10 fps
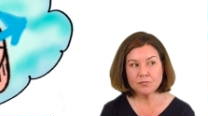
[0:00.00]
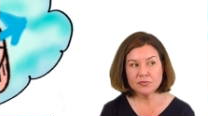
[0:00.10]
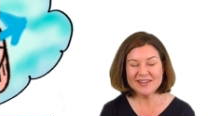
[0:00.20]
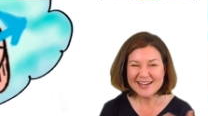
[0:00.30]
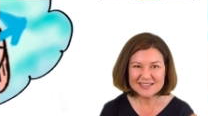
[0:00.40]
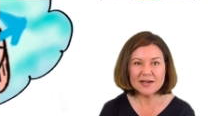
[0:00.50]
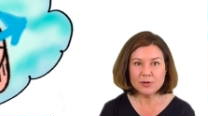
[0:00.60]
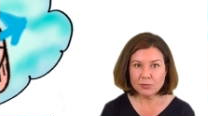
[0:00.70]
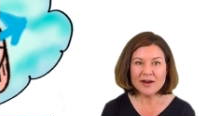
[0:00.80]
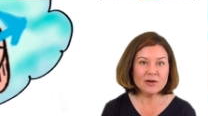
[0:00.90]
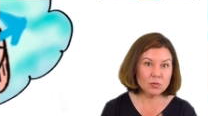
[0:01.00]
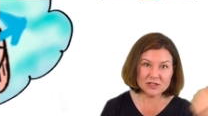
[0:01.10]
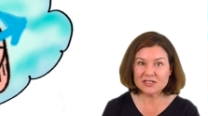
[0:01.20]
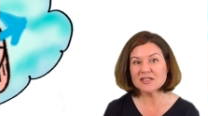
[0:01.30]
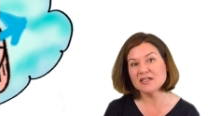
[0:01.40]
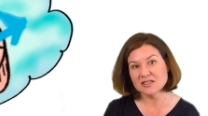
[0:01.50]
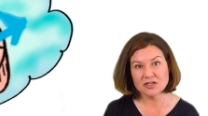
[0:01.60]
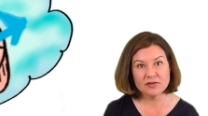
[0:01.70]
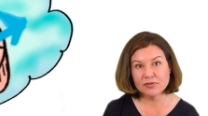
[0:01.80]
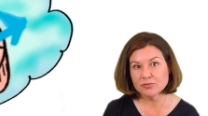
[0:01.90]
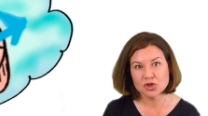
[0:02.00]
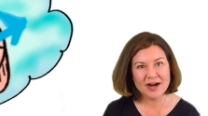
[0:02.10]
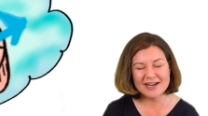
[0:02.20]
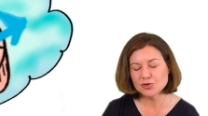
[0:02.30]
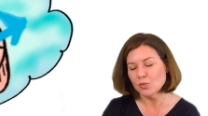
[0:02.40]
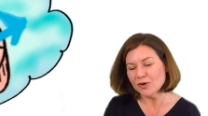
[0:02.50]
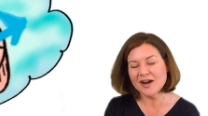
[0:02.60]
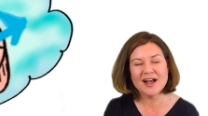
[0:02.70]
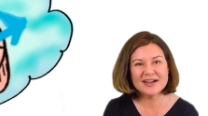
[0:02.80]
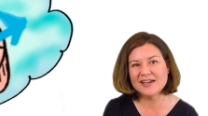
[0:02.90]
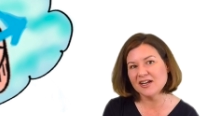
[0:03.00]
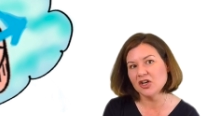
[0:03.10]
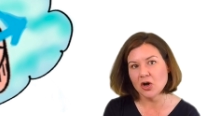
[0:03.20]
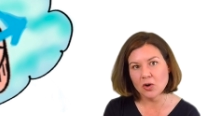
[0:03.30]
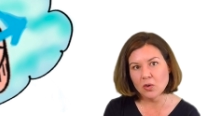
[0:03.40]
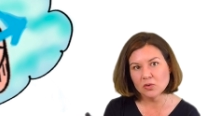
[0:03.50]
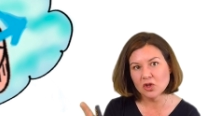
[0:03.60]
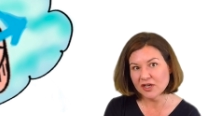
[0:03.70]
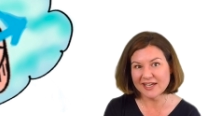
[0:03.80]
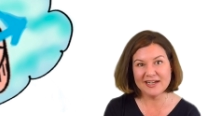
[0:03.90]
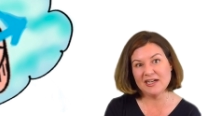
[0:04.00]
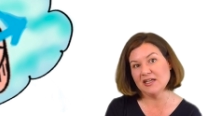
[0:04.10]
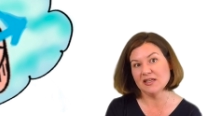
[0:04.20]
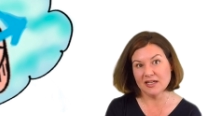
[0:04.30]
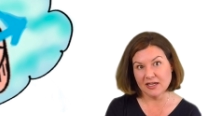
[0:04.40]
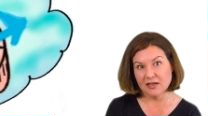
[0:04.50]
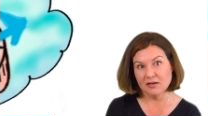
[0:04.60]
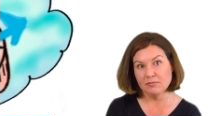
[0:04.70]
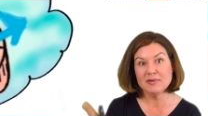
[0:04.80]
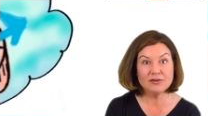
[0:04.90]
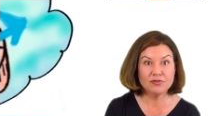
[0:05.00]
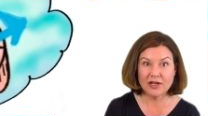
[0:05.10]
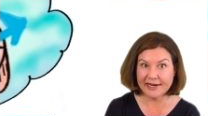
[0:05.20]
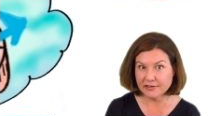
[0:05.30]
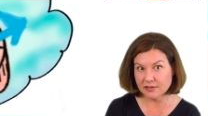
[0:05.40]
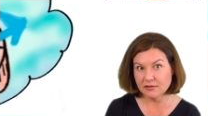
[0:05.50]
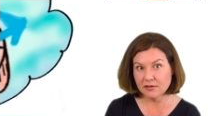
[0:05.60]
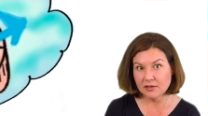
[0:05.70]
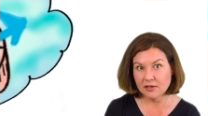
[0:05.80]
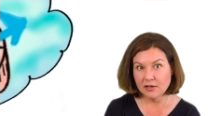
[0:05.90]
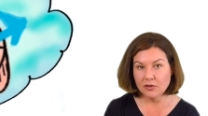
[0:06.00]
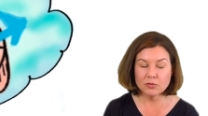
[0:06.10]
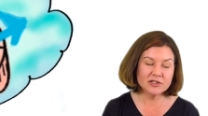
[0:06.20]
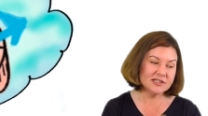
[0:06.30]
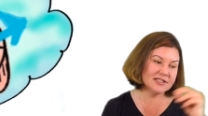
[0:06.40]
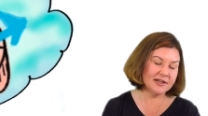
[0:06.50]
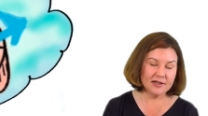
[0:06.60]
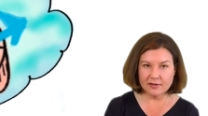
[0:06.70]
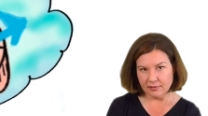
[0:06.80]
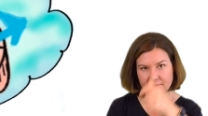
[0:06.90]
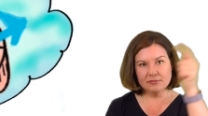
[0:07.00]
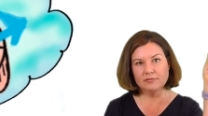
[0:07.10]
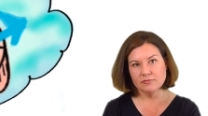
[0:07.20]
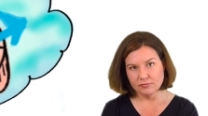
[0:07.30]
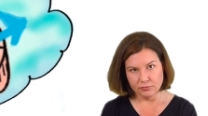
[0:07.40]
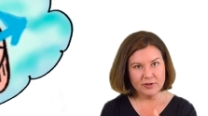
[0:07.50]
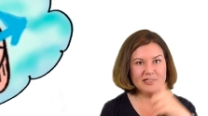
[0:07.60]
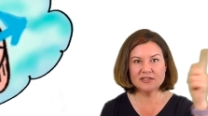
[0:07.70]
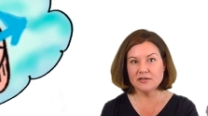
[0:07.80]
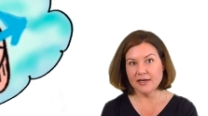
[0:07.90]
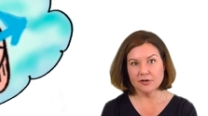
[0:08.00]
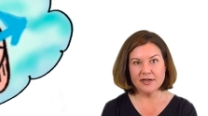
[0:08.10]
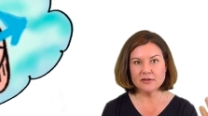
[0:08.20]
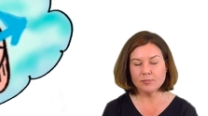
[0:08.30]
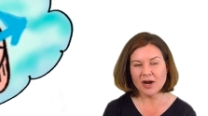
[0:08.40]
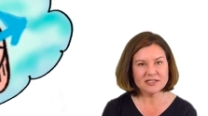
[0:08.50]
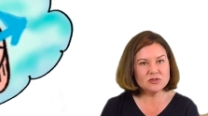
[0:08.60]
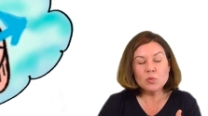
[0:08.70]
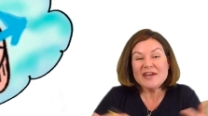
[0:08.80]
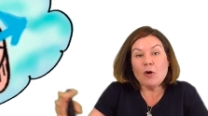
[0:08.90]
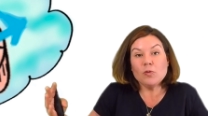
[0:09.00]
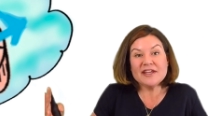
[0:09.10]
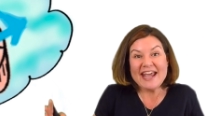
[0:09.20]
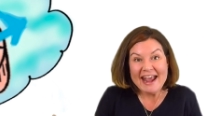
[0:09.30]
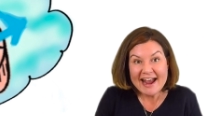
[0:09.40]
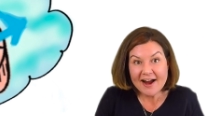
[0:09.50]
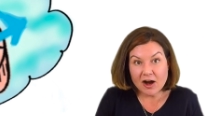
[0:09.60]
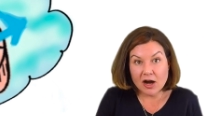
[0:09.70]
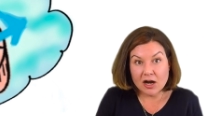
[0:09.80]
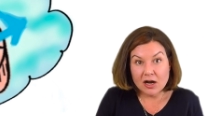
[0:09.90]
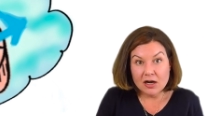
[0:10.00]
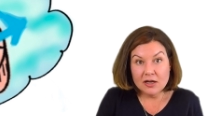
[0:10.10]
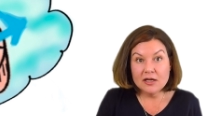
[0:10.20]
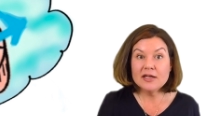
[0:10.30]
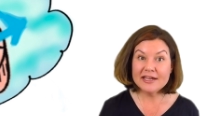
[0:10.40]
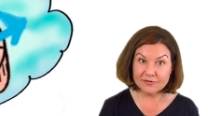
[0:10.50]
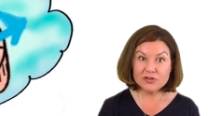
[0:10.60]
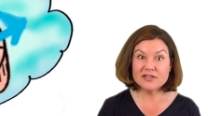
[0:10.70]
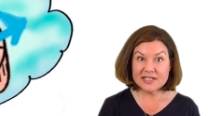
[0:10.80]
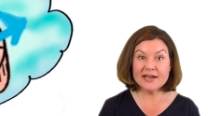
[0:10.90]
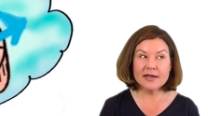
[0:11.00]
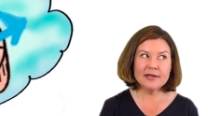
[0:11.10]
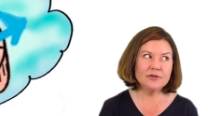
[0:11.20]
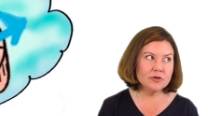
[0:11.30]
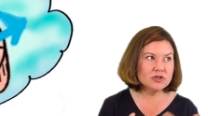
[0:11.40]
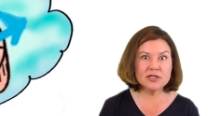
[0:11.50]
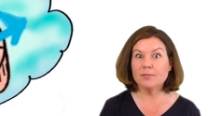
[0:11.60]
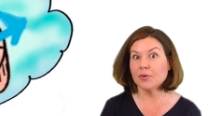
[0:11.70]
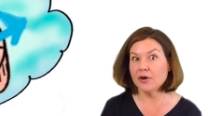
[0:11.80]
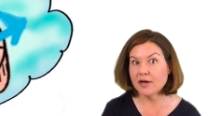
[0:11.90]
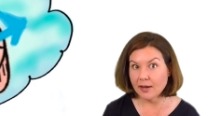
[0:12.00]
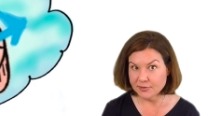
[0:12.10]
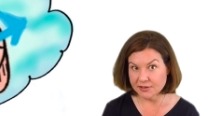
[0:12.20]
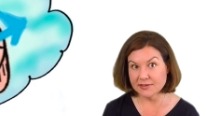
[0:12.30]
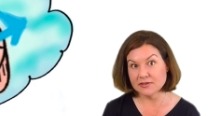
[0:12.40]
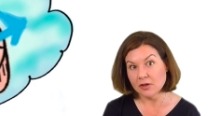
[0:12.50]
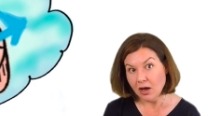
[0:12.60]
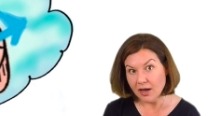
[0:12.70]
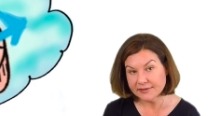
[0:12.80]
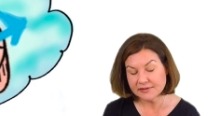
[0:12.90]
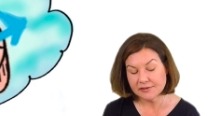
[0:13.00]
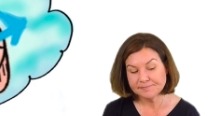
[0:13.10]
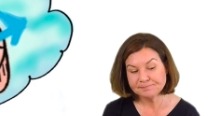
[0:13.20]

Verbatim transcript: the next time we run it, we're just going to start from scratch. We're not going to go look at anything mid flight. We're just going to reiterate the process. We don't care if the data in those temporary objects is lost.